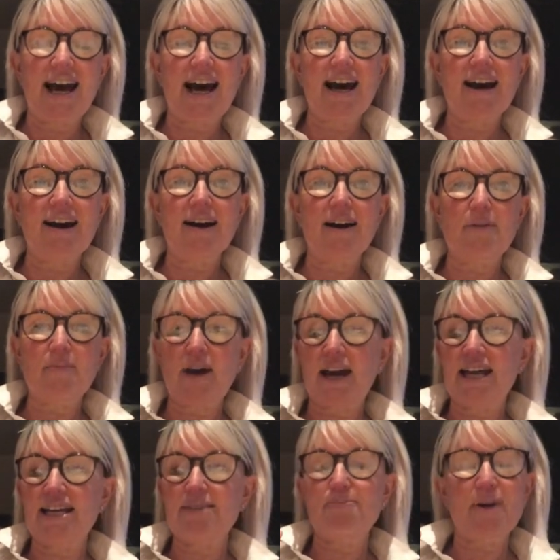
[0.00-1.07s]

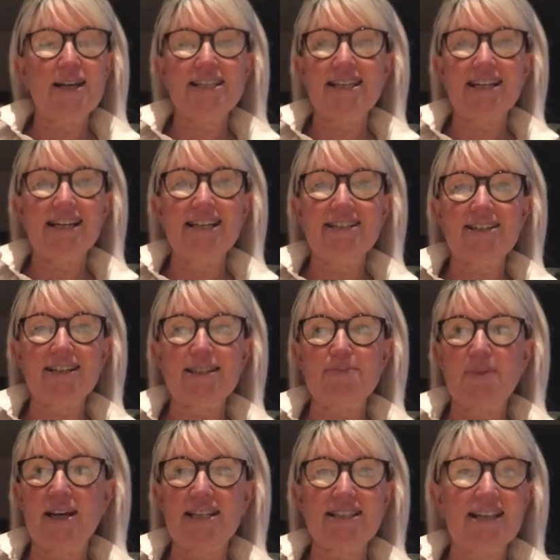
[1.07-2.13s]
It basically just
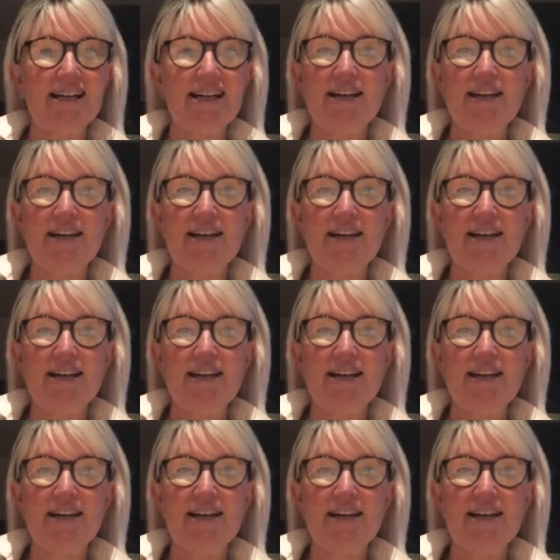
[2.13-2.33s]
makes the